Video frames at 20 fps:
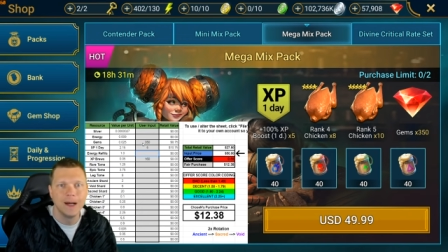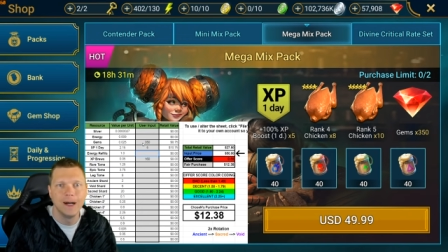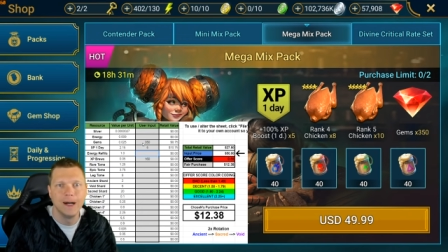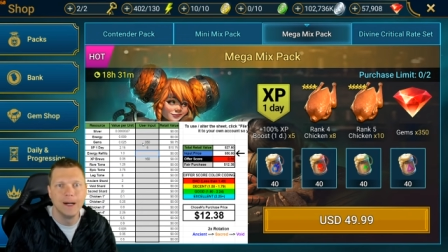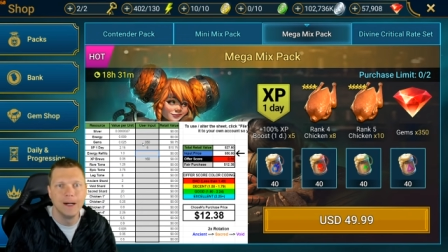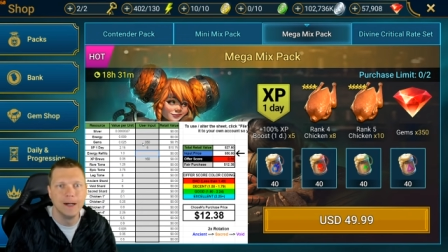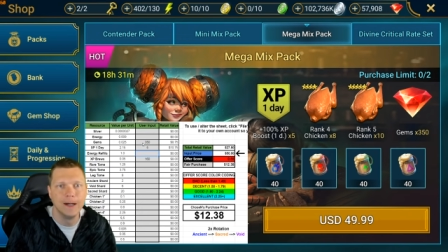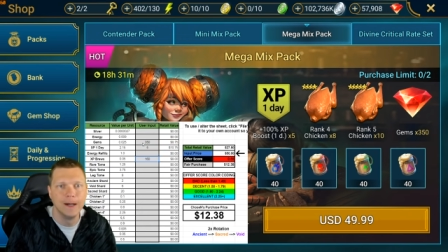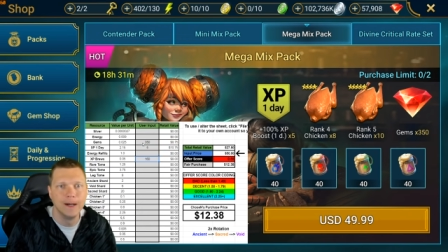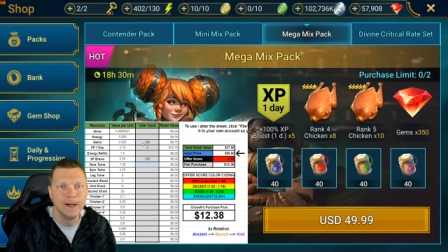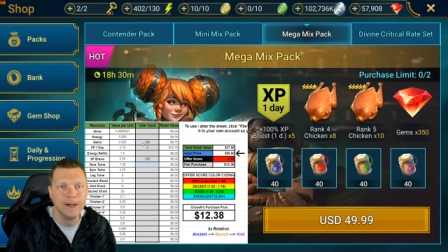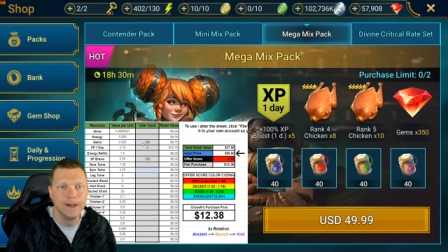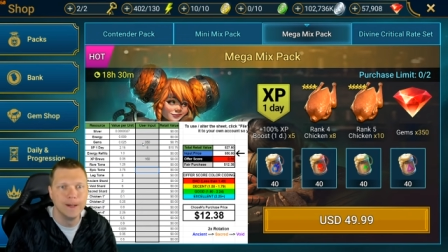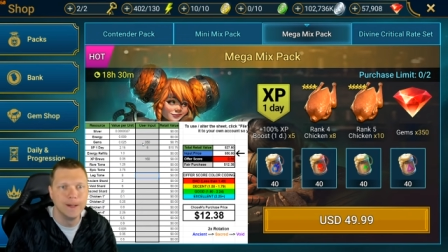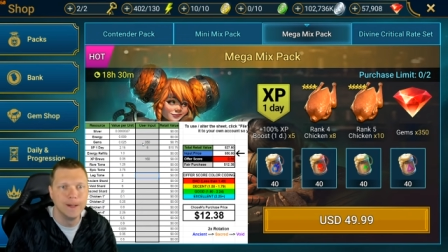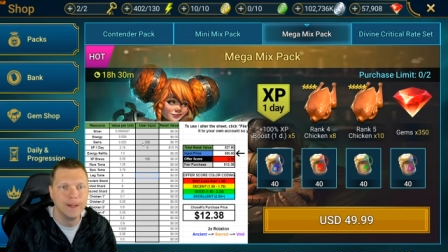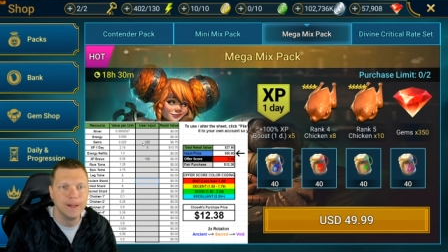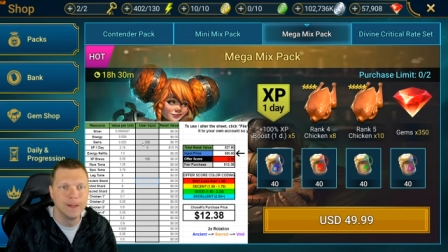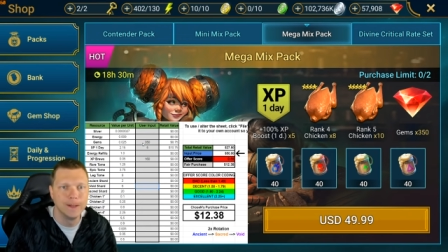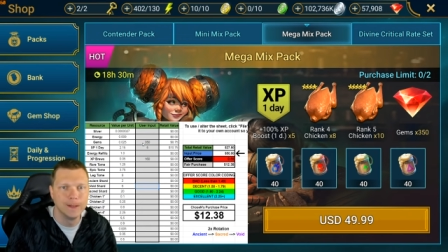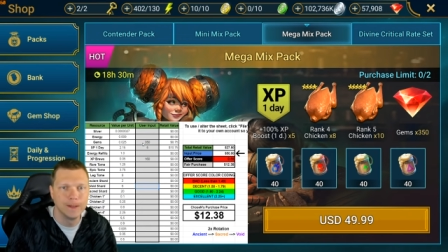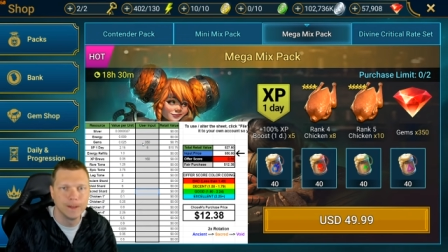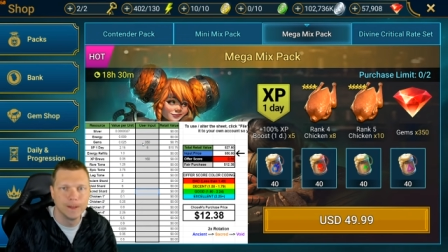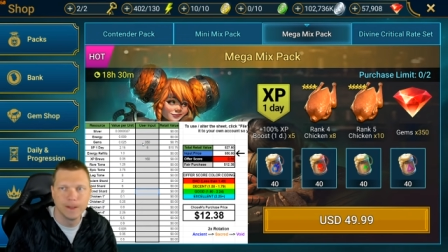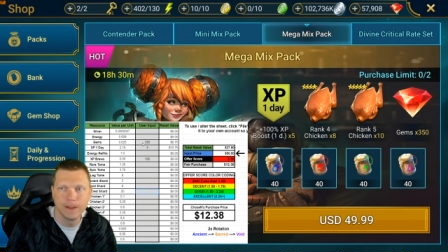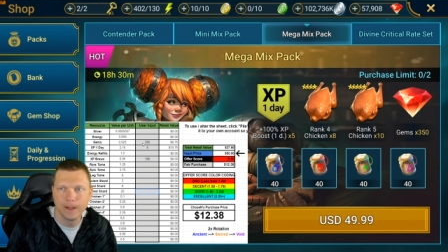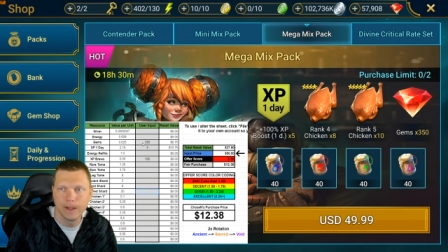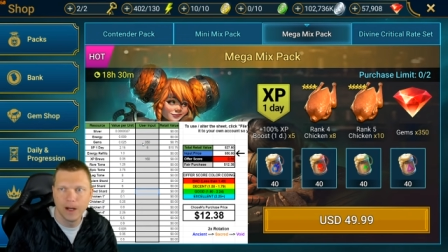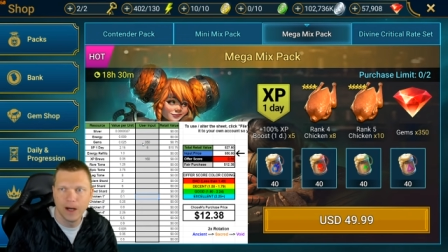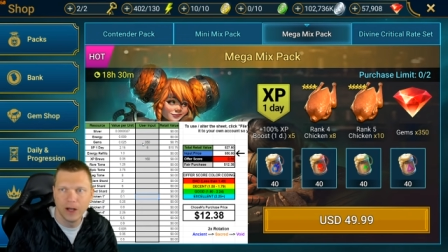uh, da -da
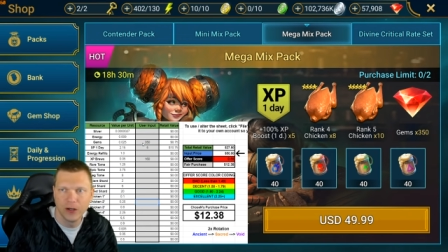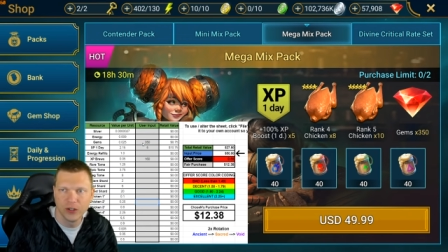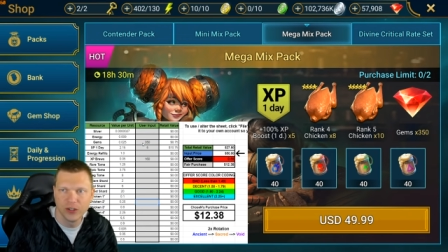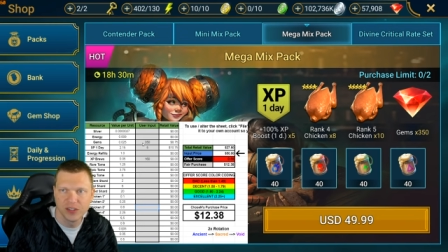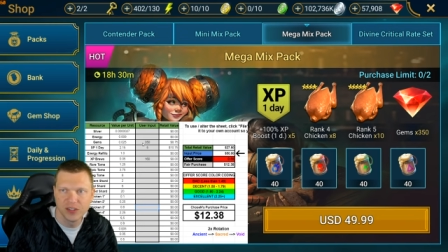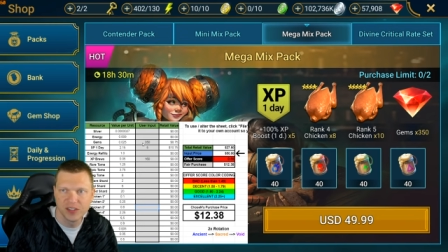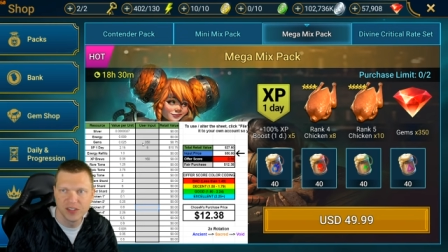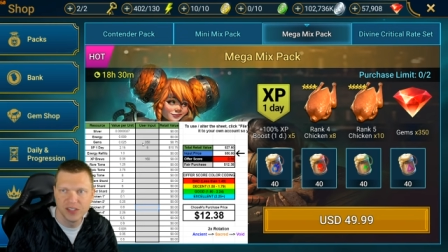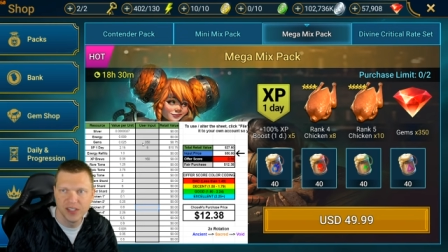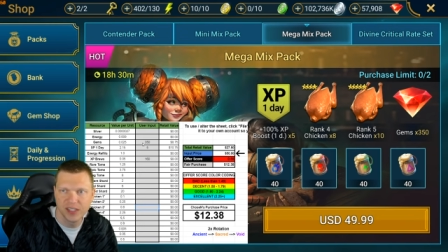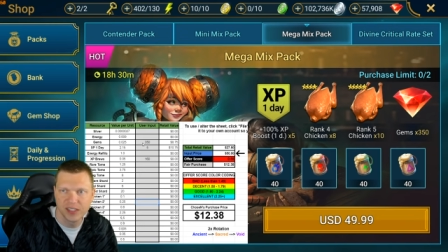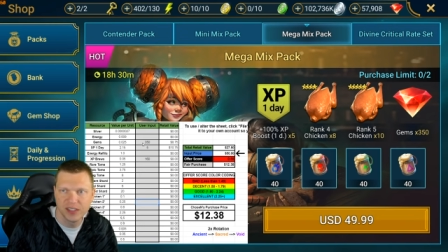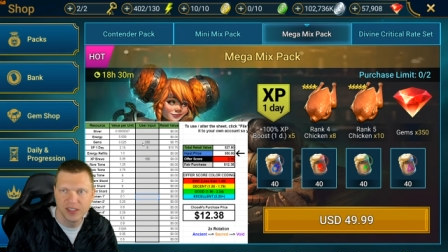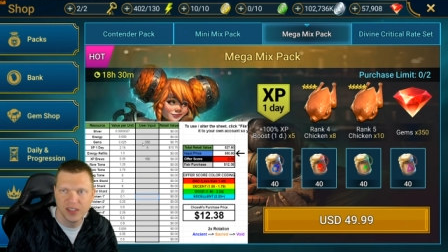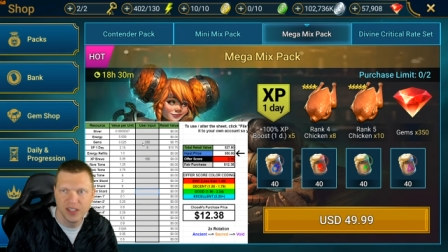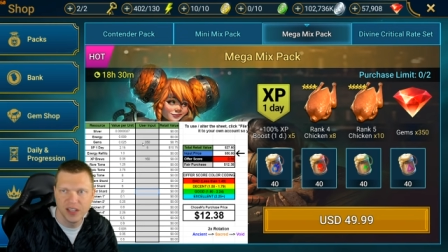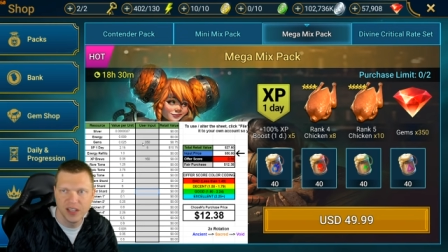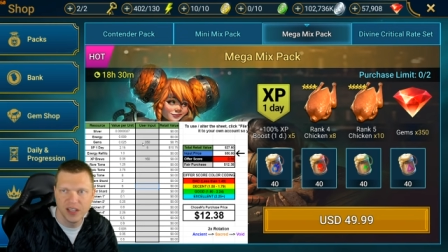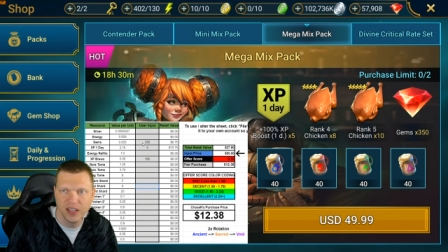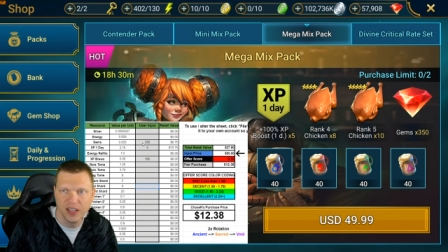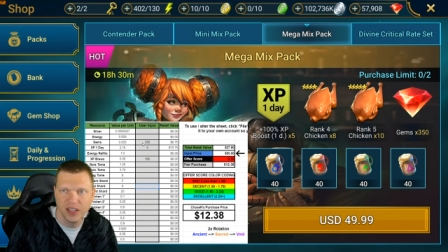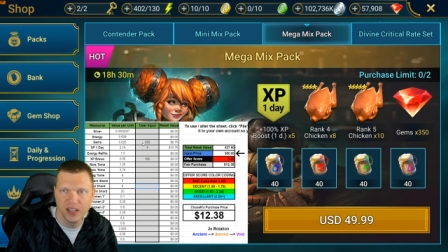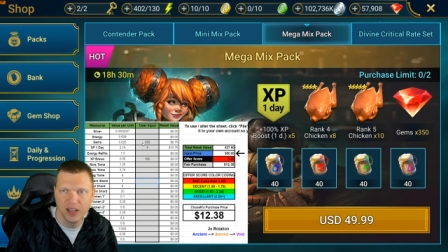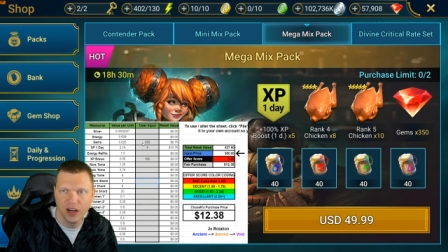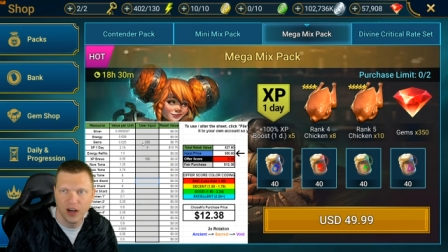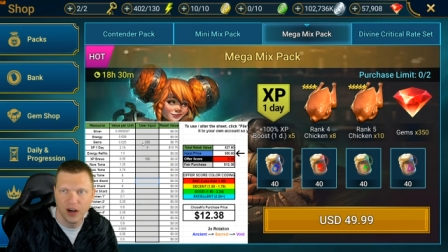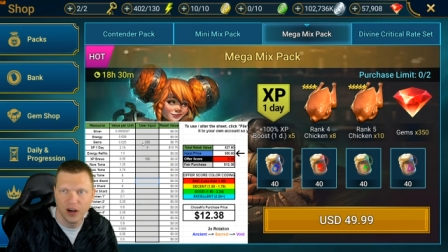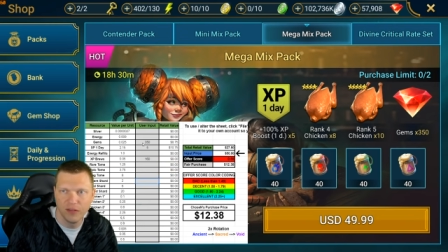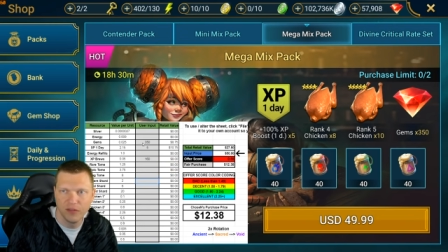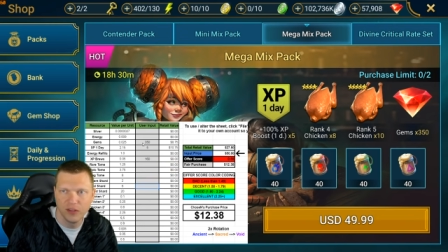-da 160
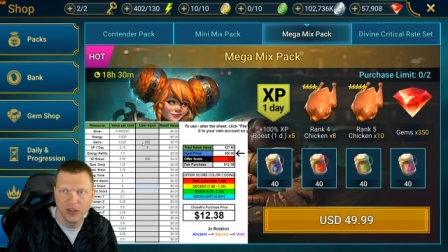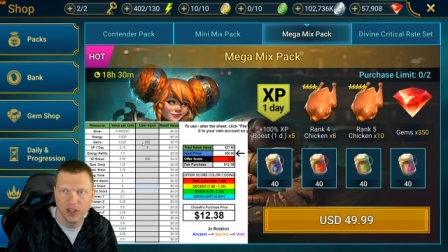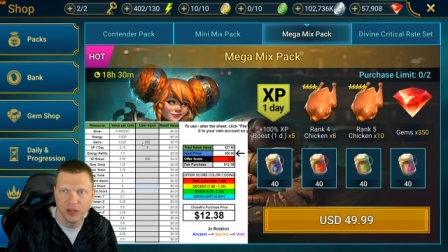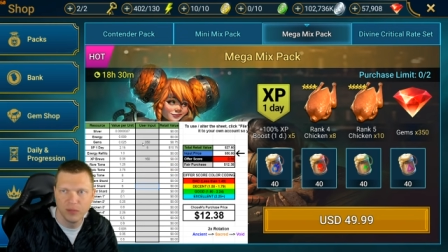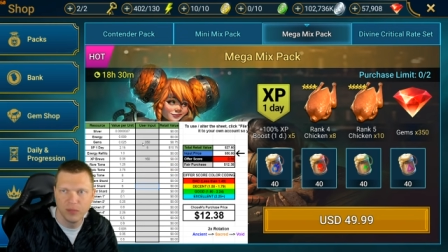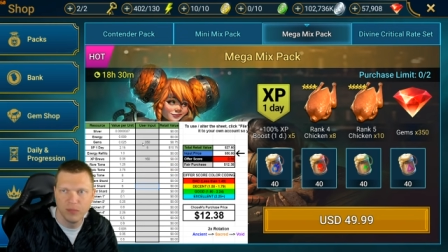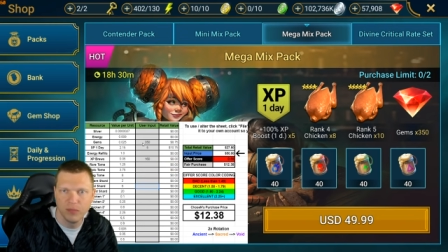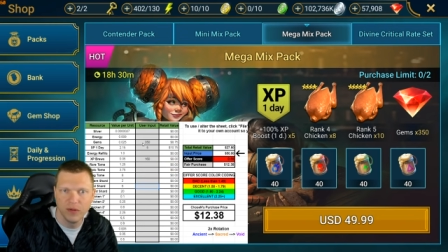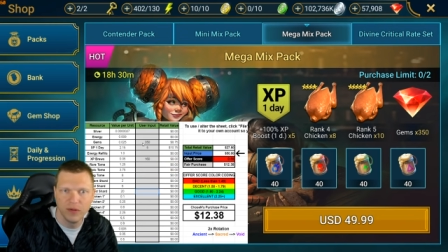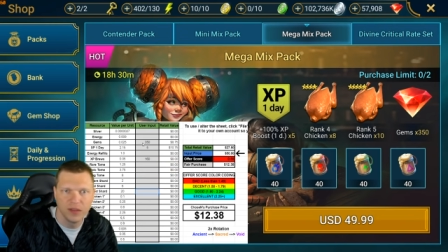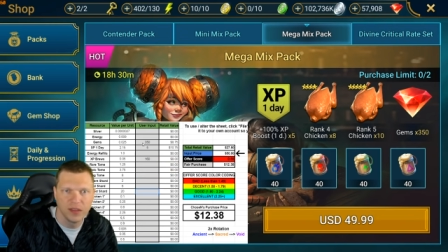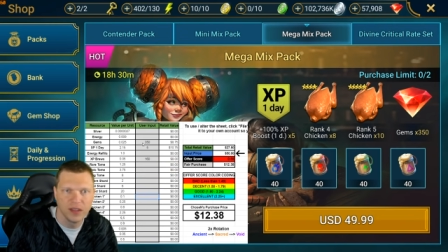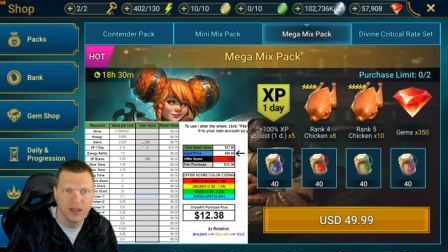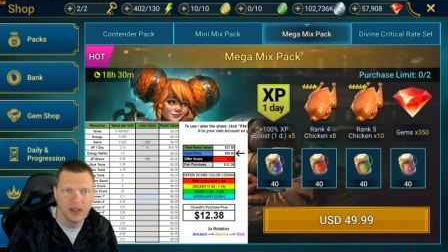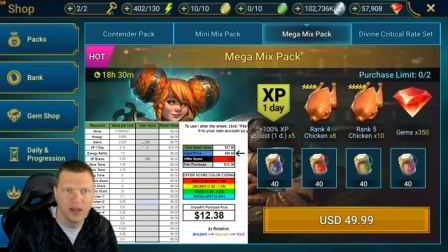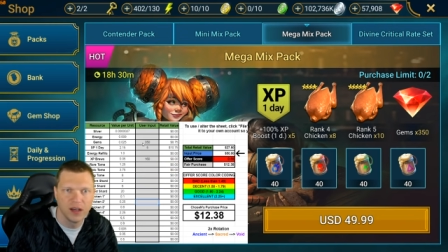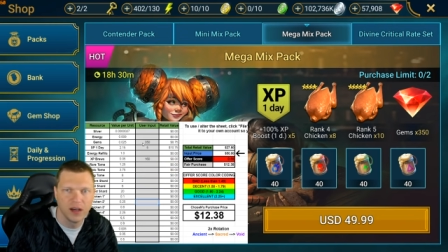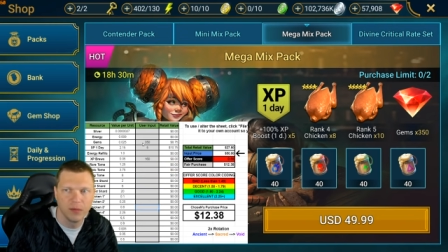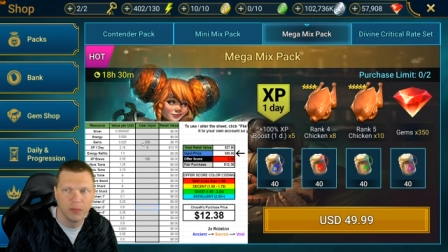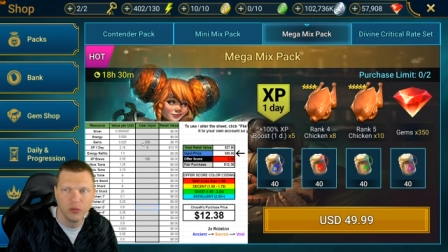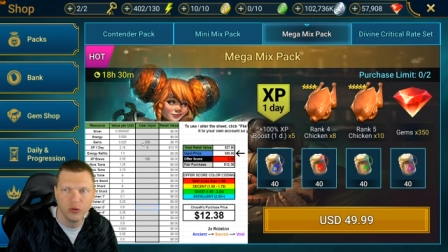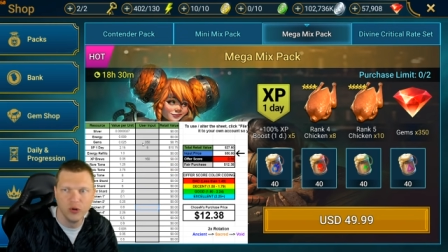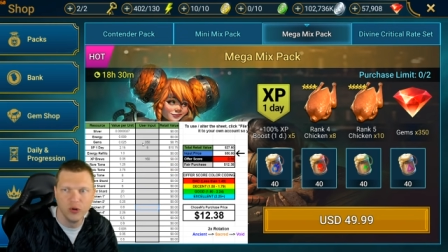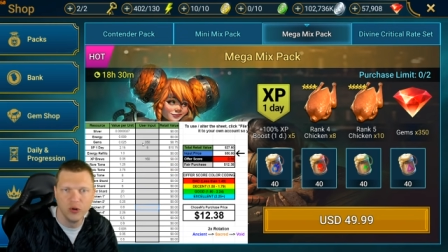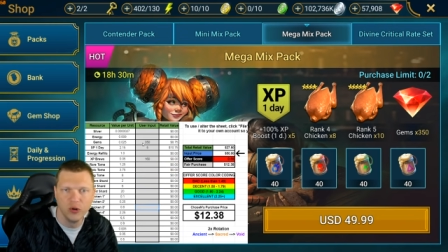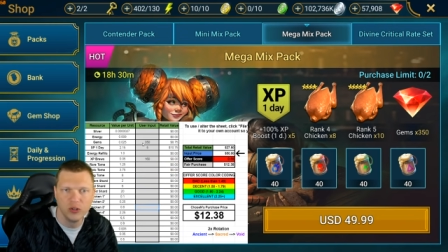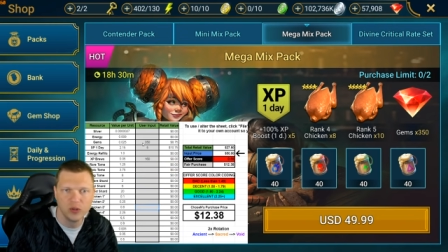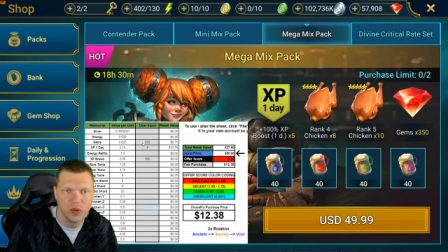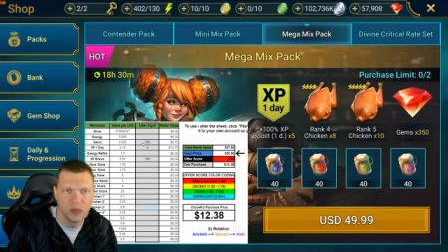of the the uh, brews.